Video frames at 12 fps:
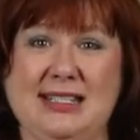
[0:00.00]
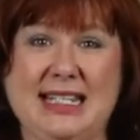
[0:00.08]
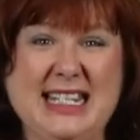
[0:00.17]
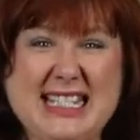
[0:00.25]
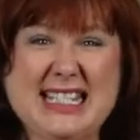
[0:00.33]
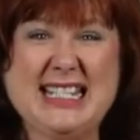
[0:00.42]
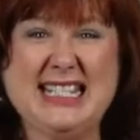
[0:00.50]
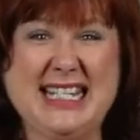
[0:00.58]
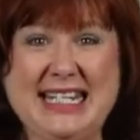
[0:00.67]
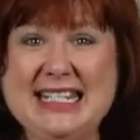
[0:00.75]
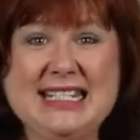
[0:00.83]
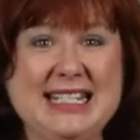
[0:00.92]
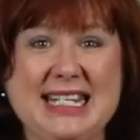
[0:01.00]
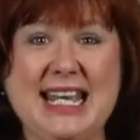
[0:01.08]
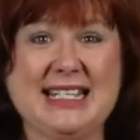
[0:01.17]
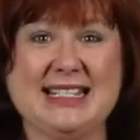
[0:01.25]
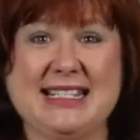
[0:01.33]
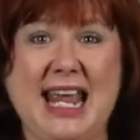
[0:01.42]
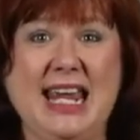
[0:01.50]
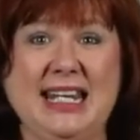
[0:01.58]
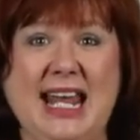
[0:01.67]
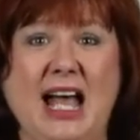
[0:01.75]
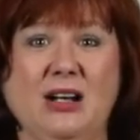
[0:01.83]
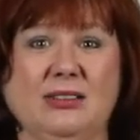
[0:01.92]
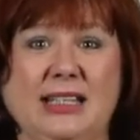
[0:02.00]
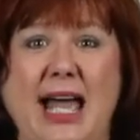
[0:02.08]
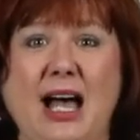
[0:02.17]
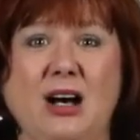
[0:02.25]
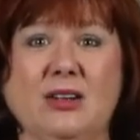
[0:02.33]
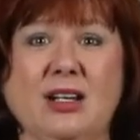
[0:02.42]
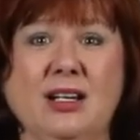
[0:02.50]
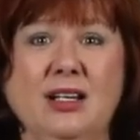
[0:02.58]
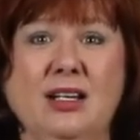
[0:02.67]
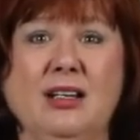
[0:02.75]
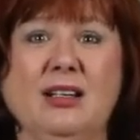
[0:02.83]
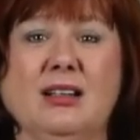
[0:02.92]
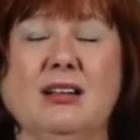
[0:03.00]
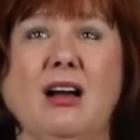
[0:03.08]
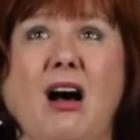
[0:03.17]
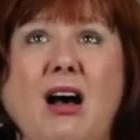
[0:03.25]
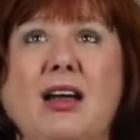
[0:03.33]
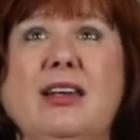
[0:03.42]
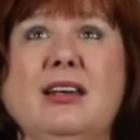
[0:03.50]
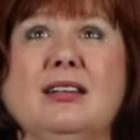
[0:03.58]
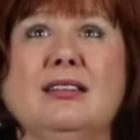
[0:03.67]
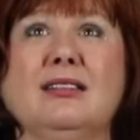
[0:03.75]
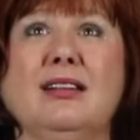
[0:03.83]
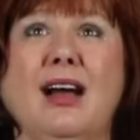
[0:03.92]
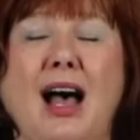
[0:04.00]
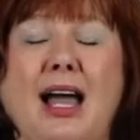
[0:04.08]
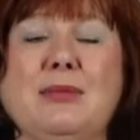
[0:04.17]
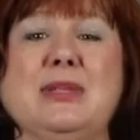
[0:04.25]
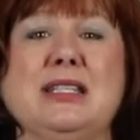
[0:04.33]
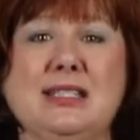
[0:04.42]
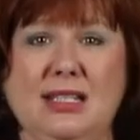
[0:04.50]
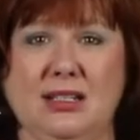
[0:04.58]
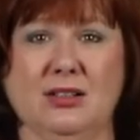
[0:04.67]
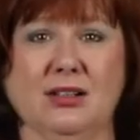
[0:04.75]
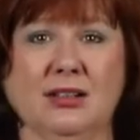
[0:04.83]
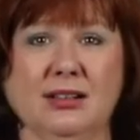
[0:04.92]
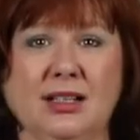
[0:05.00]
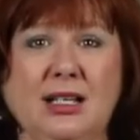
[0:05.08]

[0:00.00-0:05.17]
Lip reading: And it's as easy as saying out loud, "God, I'm a sinner.